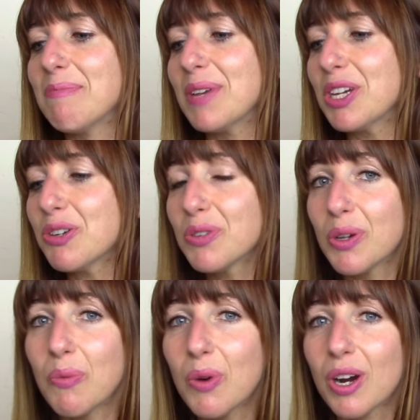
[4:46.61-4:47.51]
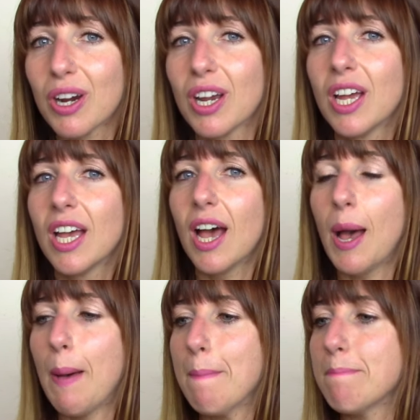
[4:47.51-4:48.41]
issues at work,
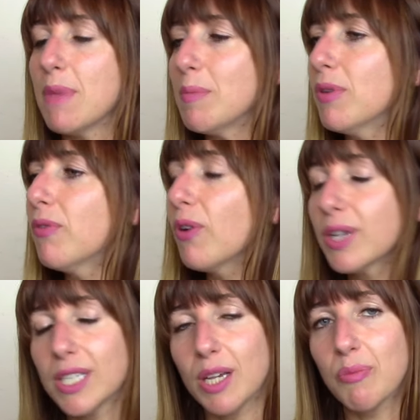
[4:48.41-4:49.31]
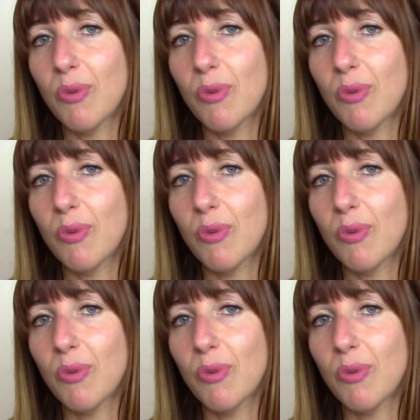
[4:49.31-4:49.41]
maybe focusing